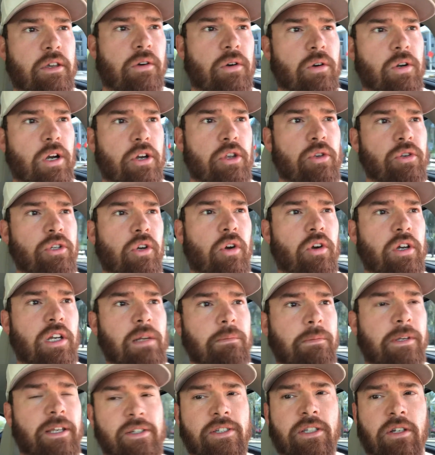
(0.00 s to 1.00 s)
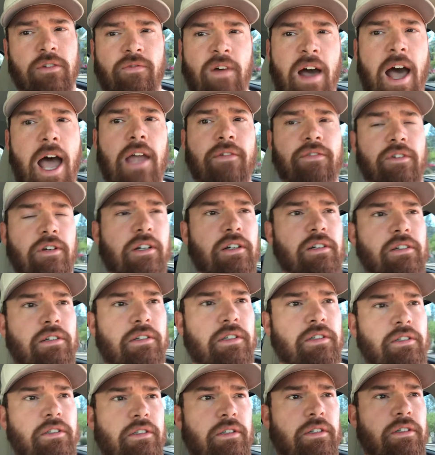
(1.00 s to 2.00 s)
or are you going to be a survivor,
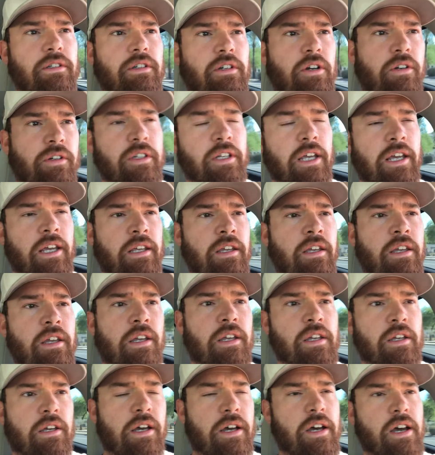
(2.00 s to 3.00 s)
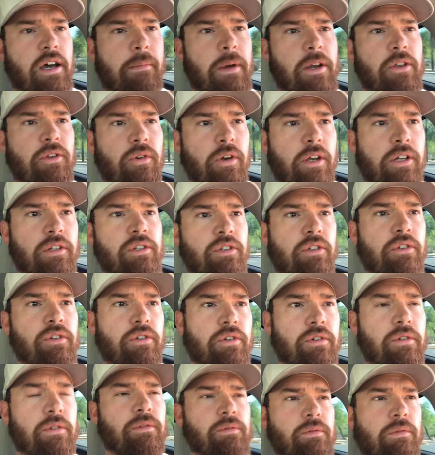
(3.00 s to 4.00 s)
okay? Um, are you going
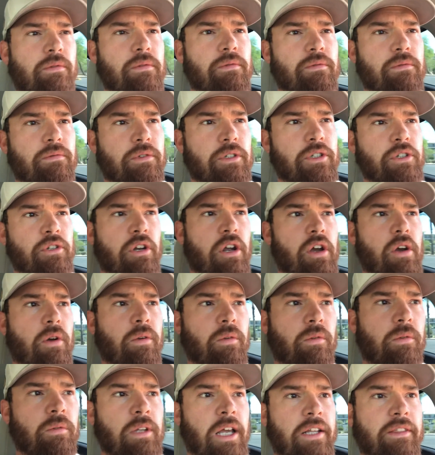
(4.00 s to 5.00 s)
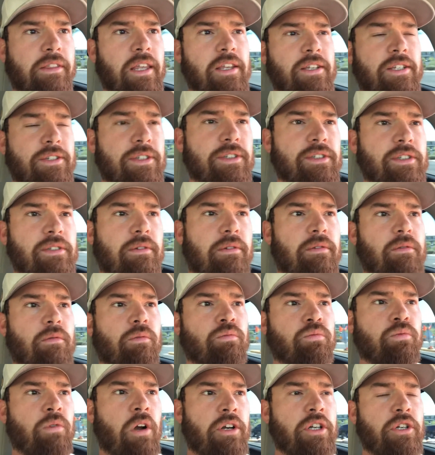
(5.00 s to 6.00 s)
to, you know, let this
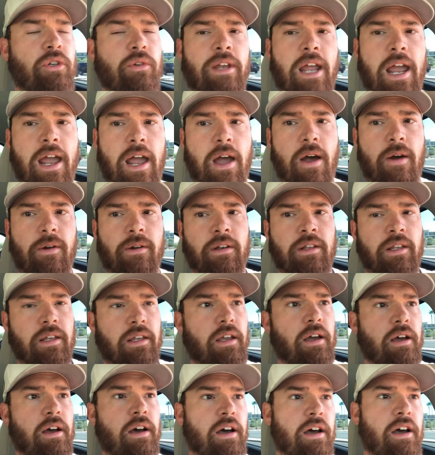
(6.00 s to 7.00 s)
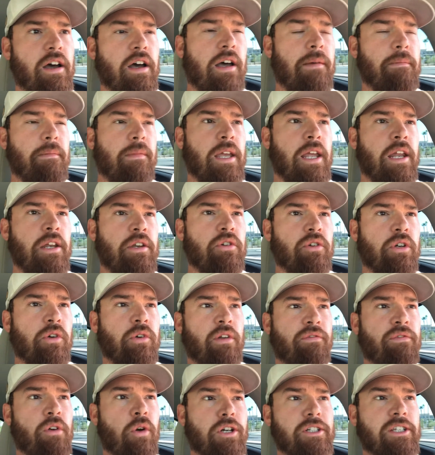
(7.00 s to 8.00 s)
run you down um, and you're going
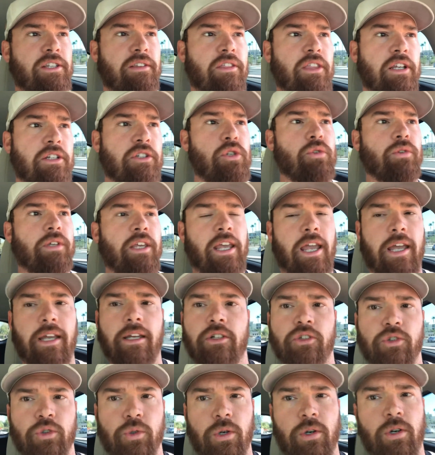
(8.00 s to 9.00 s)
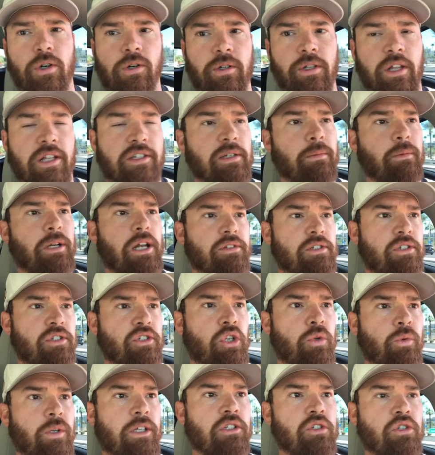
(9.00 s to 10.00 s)
to focus on the things you can't control that someone else is
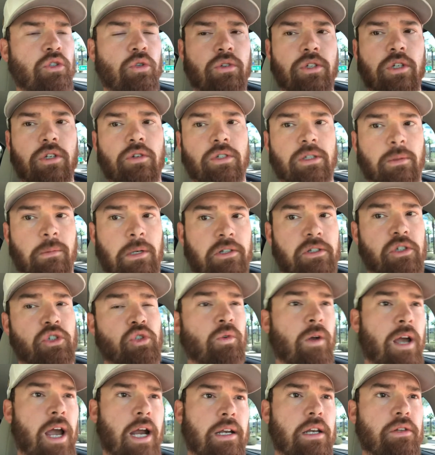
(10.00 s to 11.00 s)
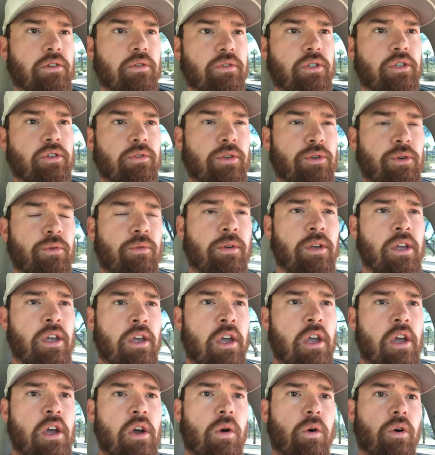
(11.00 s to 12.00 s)
doing to you, someone else is trying to do to you?
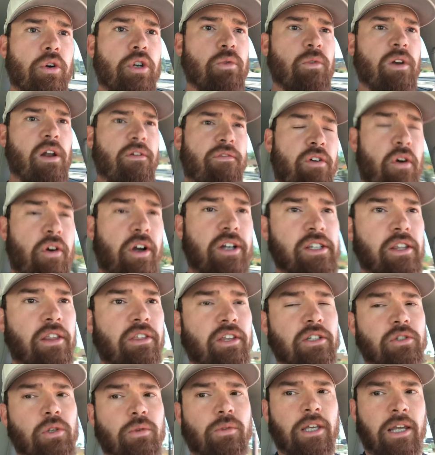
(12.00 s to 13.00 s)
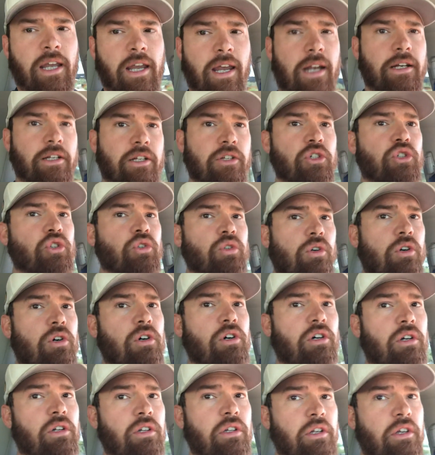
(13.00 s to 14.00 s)
Or do you want to focus on the things you can
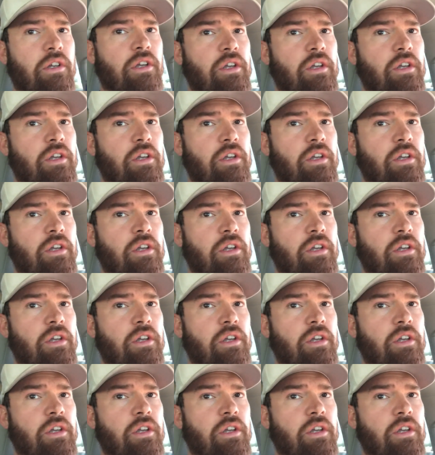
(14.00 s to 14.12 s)
control